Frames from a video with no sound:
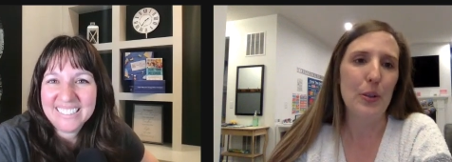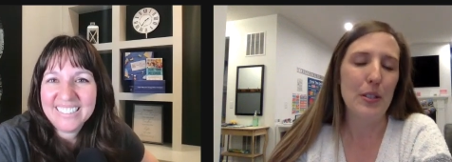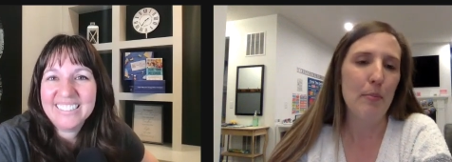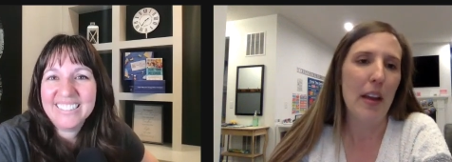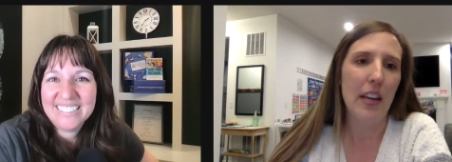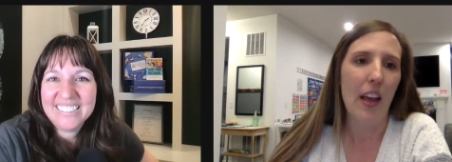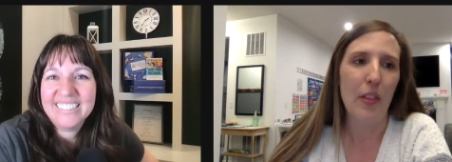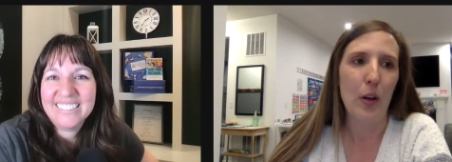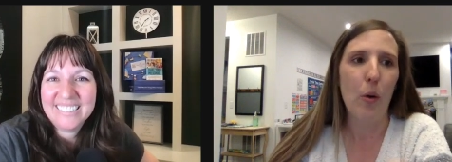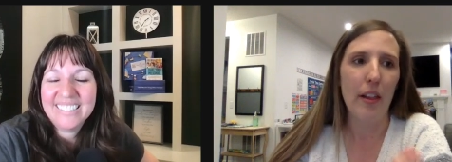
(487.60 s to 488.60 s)
Speaker 1: depending on
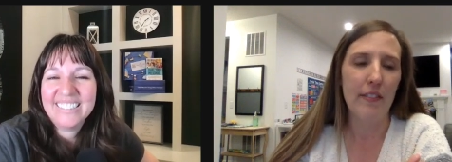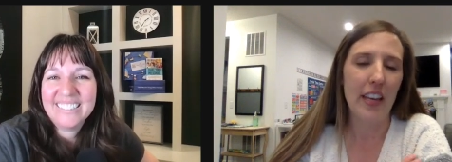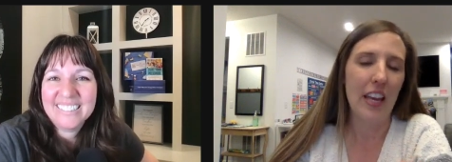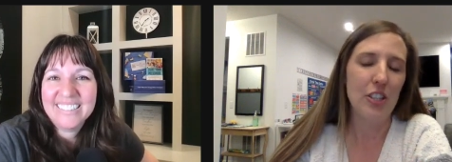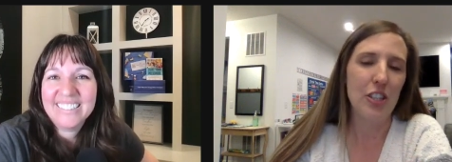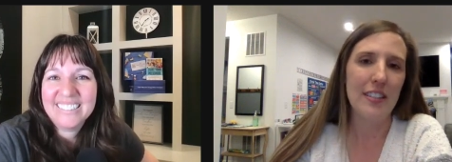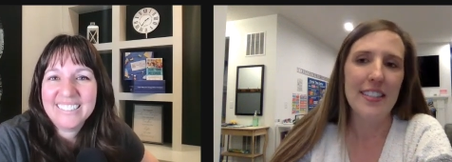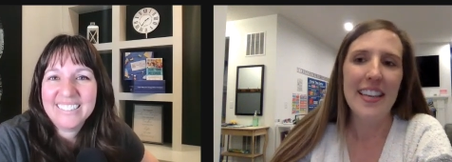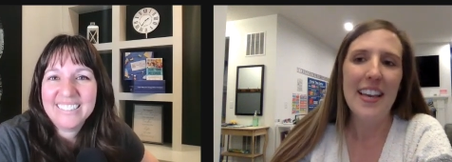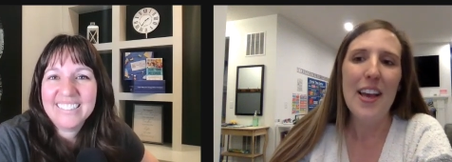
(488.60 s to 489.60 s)
their qualifications.
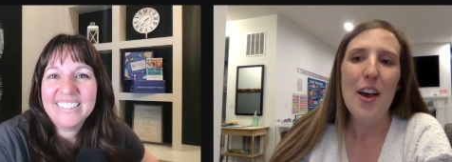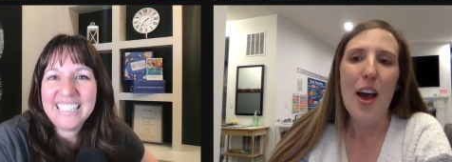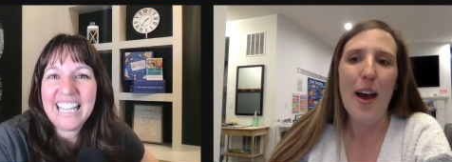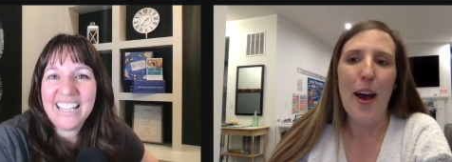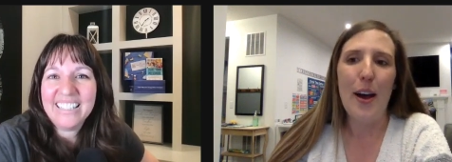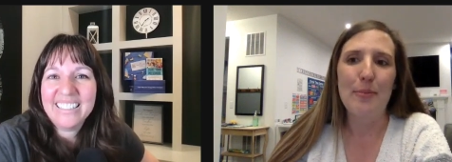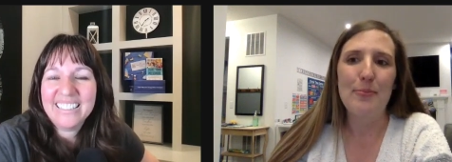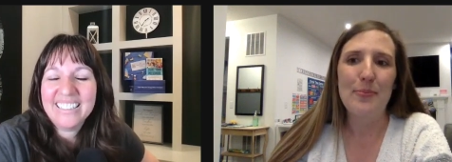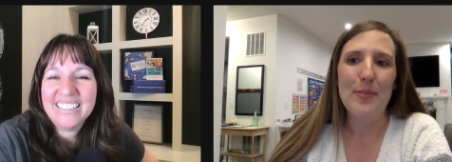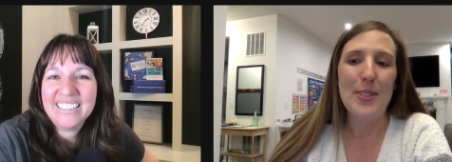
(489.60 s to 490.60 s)
Yeah. Um,
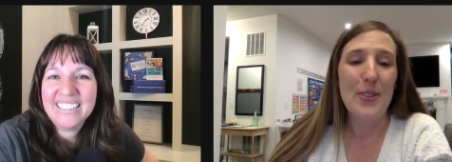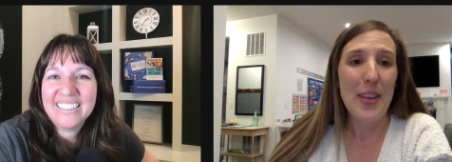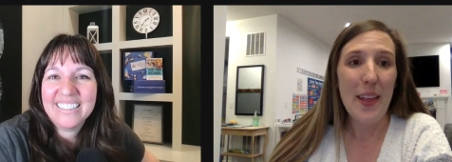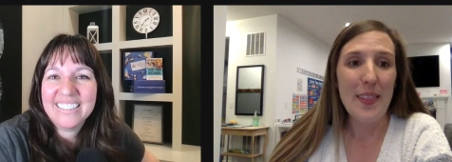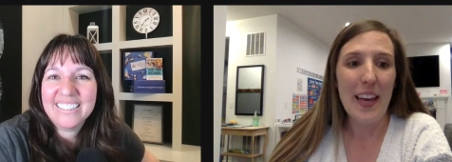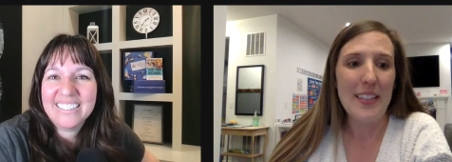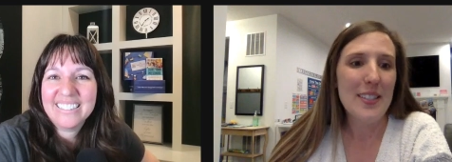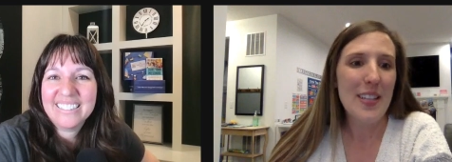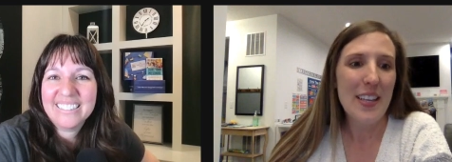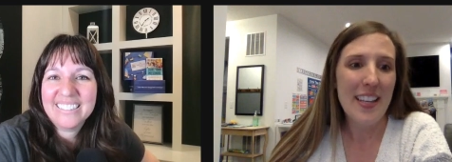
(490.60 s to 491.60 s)
so yeah,
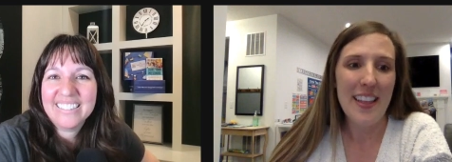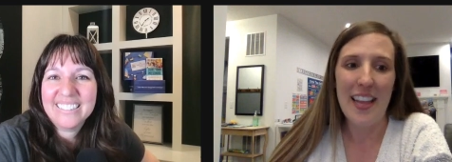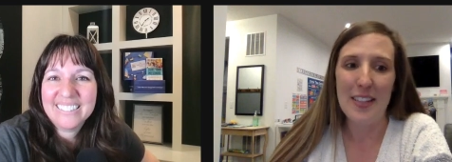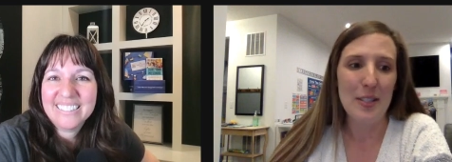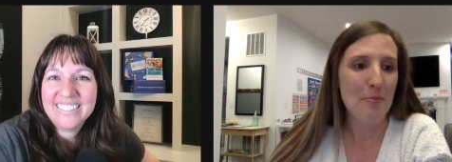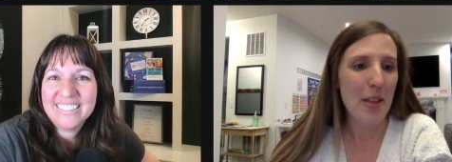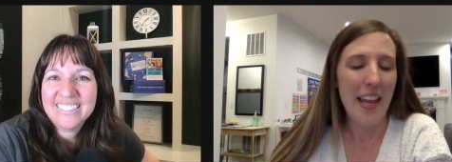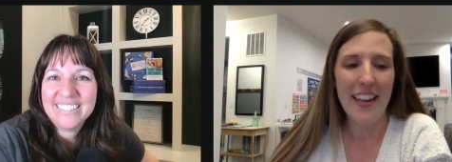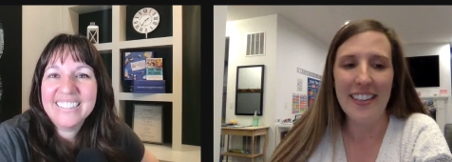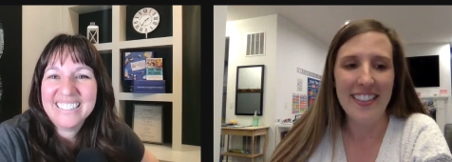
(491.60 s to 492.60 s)
that's that's the
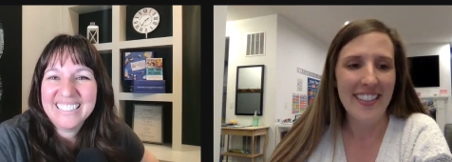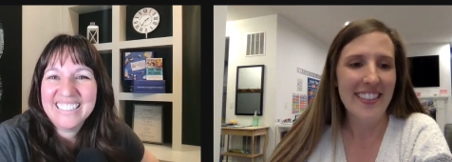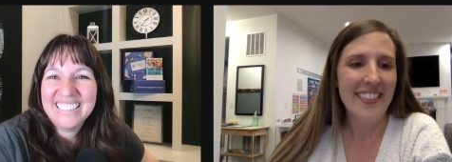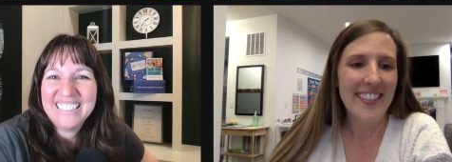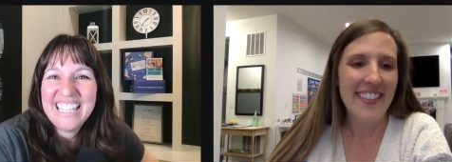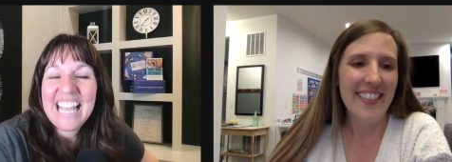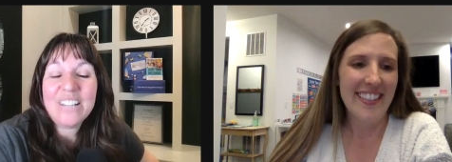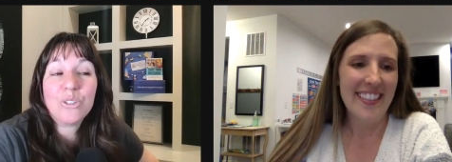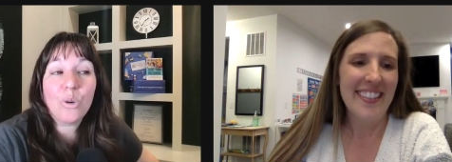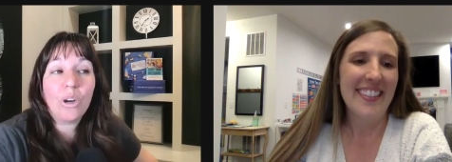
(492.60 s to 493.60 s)
plan.
Speaker 2: And
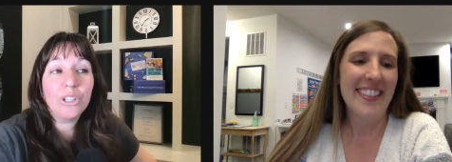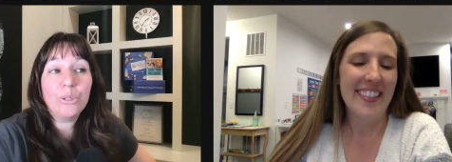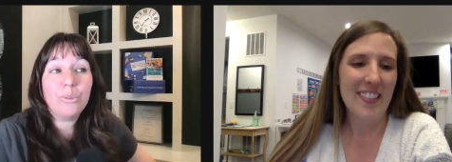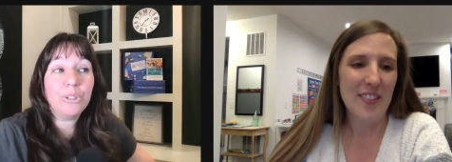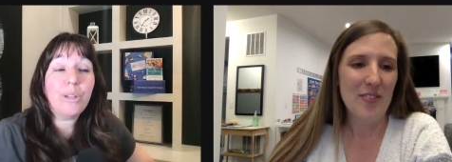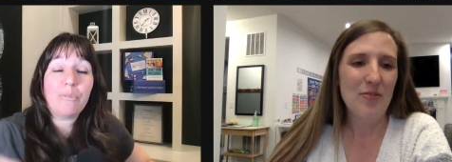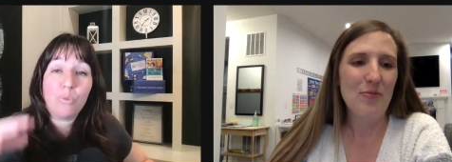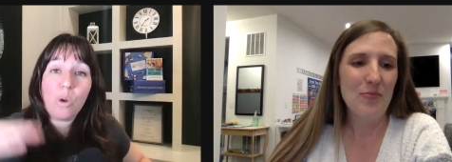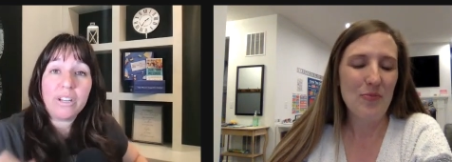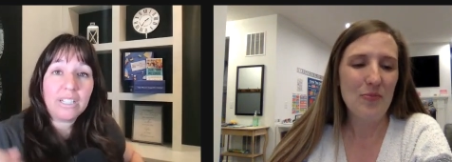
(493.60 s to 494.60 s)
so are you you have
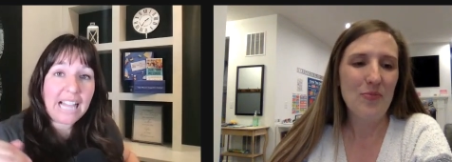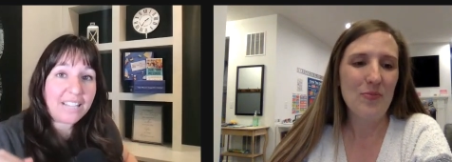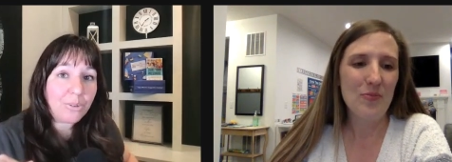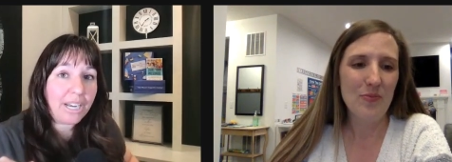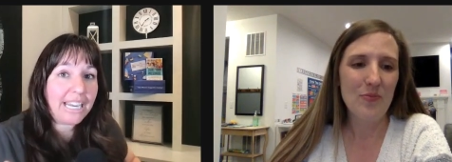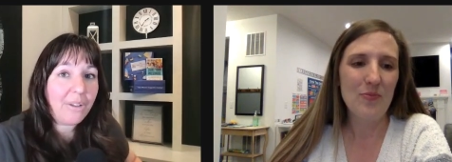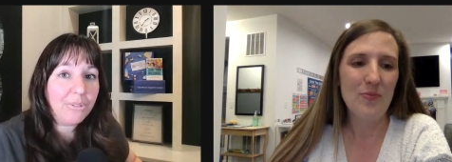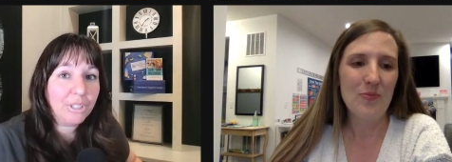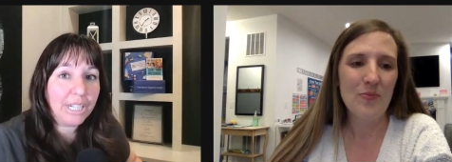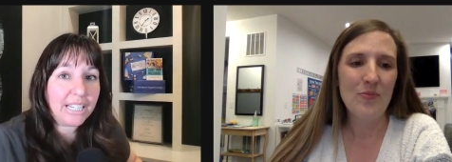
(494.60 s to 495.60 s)
one class right
Speaker 1: now,
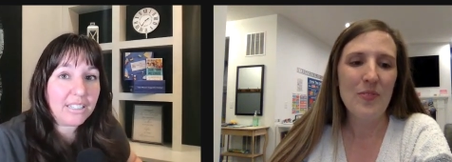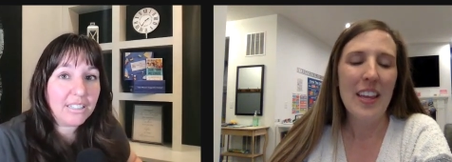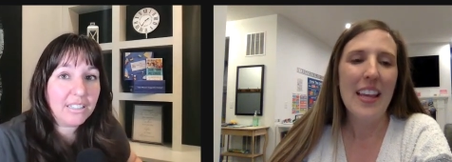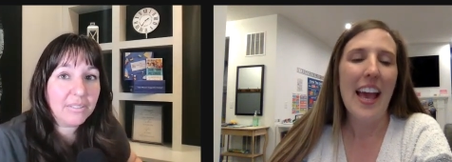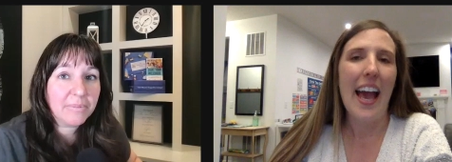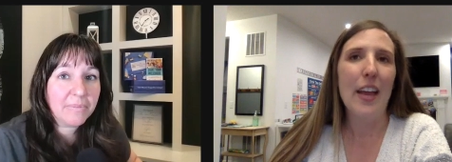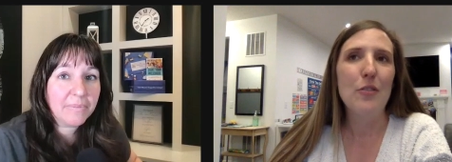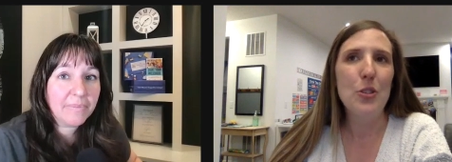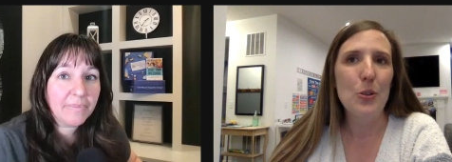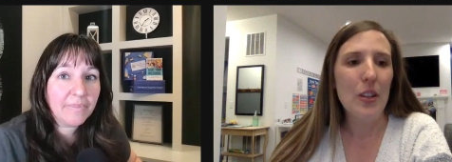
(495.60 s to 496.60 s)
correct? I have
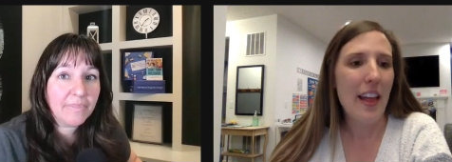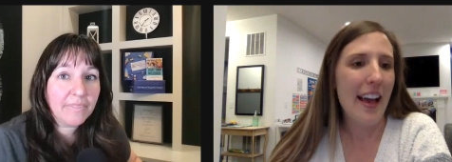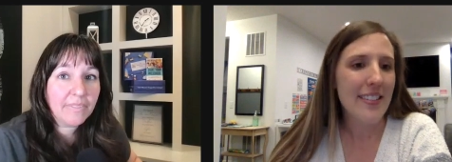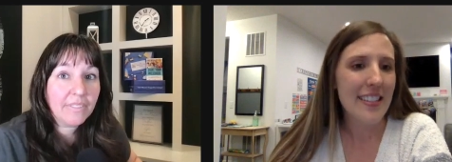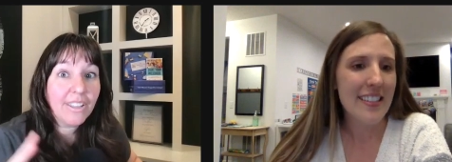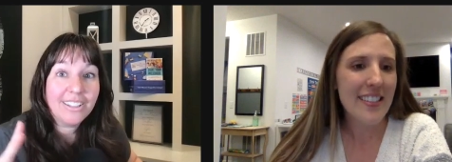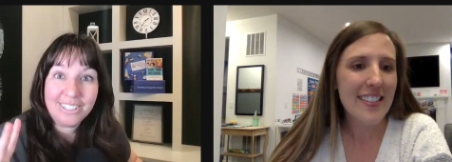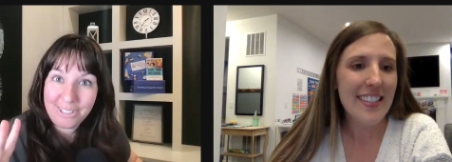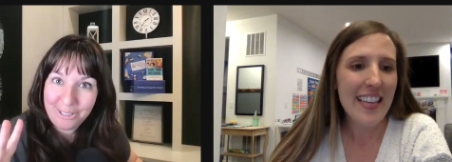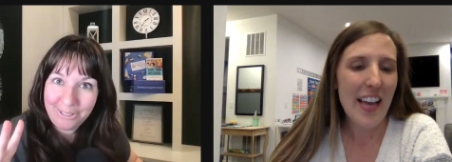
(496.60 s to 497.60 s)
two
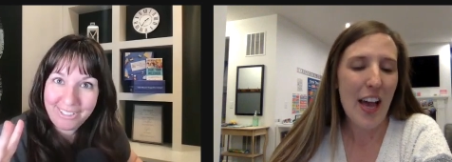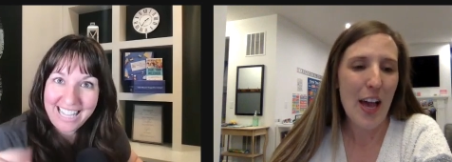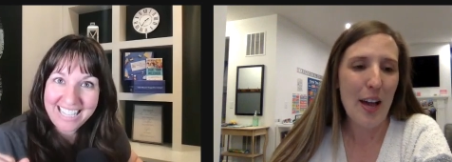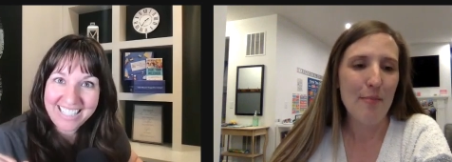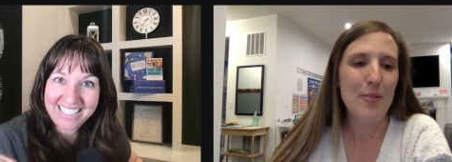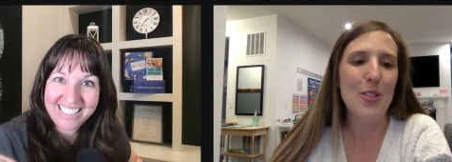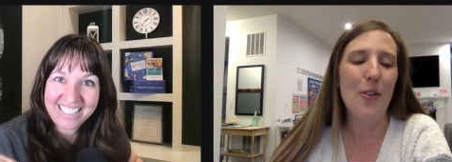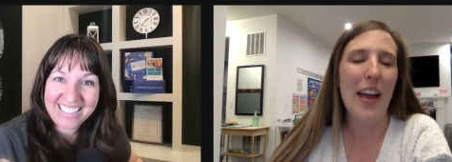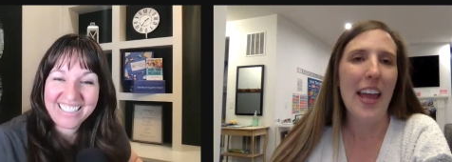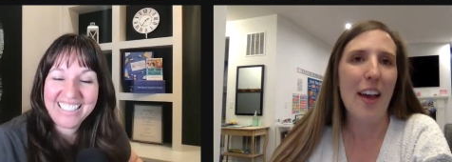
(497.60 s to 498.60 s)
classes. classes. Um, so
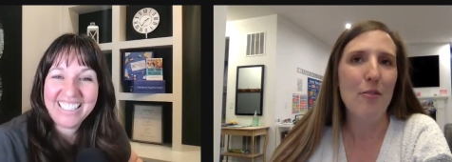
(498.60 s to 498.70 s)
I have